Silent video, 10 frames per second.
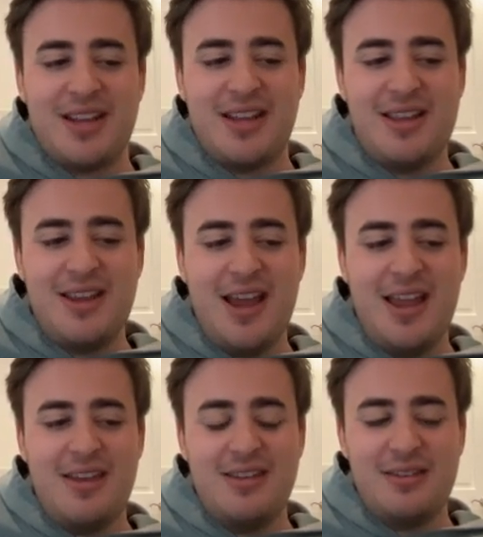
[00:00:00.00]

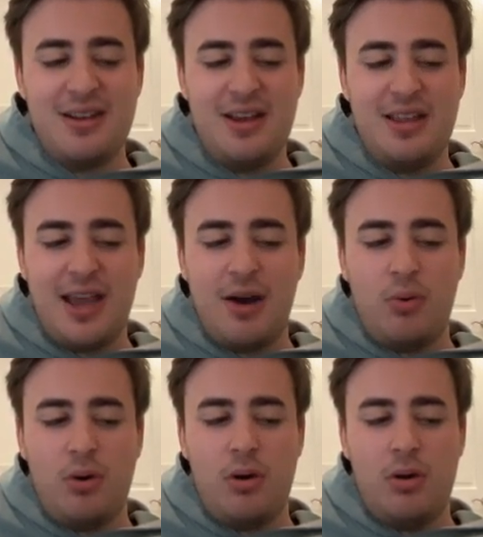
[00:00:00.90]
And that
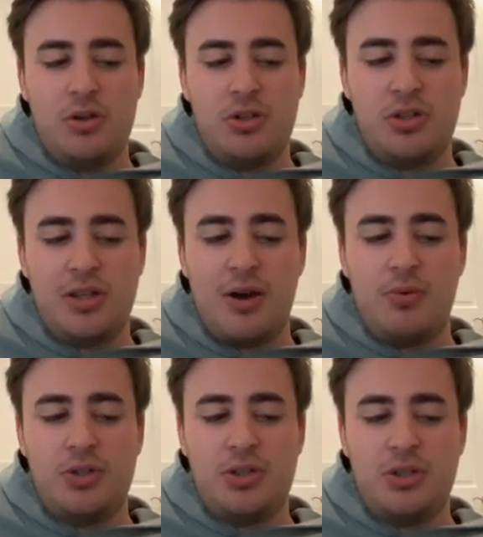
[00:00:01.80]
was
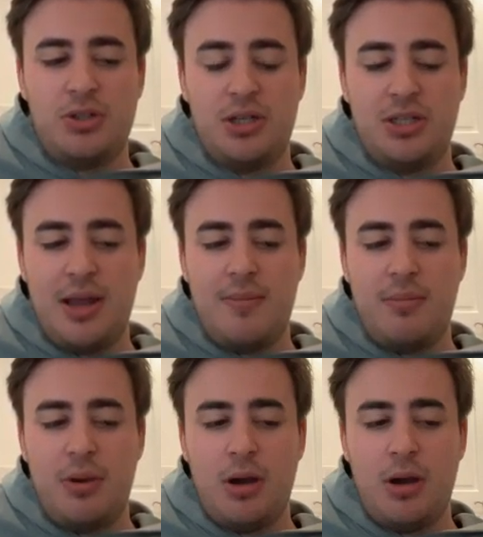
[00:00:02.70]

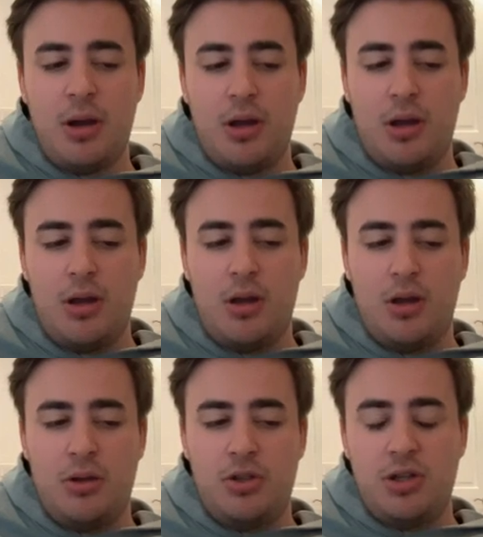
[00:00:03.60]
December
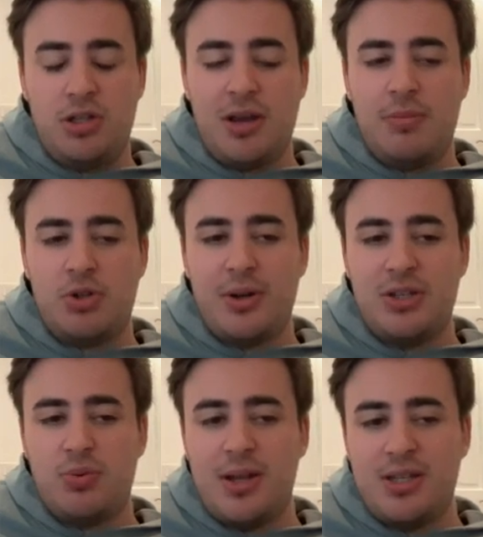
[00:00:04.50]

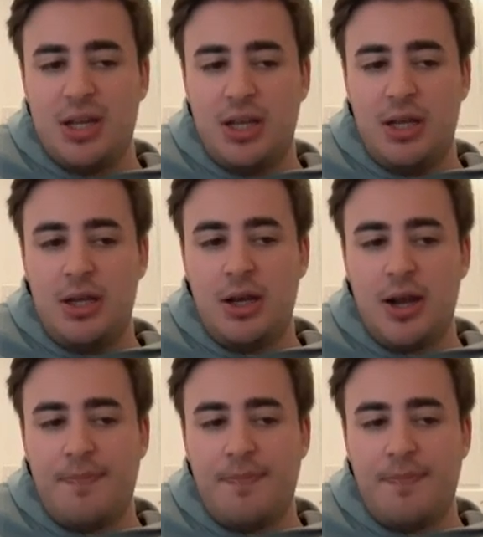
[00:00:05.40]
2020,